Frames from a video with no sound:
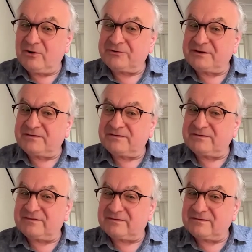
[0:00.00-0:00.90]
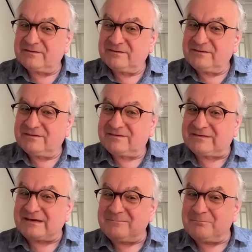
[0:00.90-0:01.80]
audience
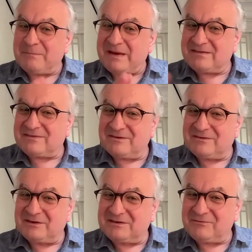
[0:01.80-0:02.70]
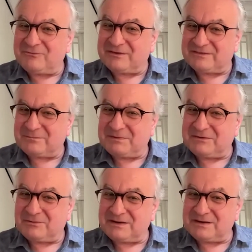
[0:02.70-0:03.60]
didn't make the, the difference
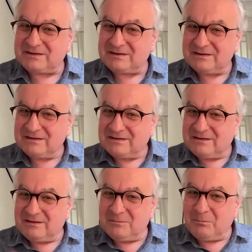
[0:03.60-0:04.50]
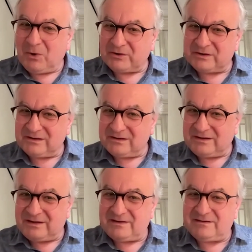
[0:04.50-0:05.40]
between a model
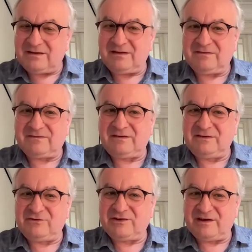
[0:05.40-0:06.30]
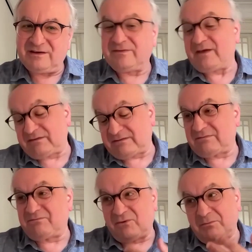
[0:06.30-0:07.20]
and, and C G I.
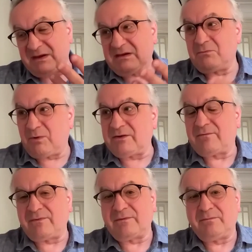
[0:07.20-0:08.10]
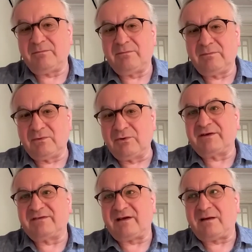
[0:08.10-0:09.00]
That's, for me, one of the good
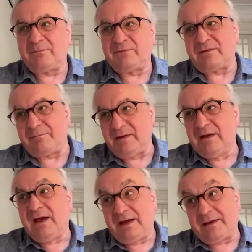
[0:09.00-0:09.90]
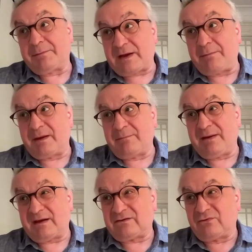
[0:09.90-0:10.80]
examples, and, and I'm coming
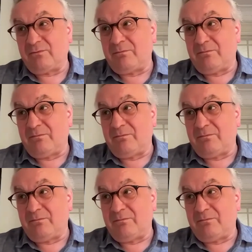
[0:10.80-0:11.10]
back to